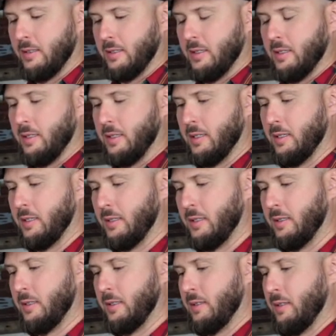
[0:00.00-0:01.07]

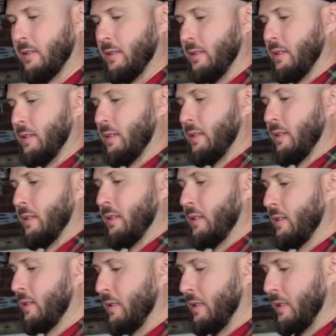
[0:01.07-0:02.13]

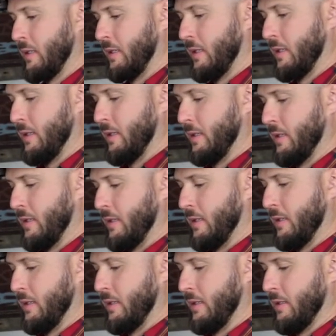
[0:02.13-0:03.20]

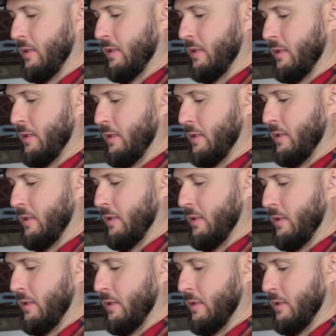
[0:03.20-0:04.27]

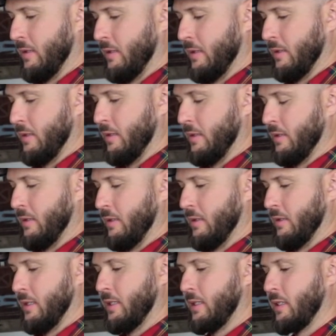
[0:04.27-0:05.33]

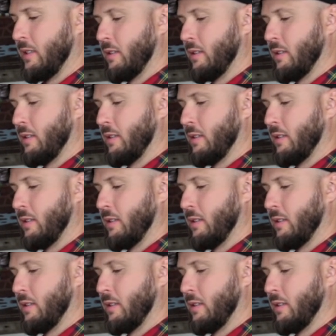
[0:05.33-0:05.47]
No words are spoken by the person on screen.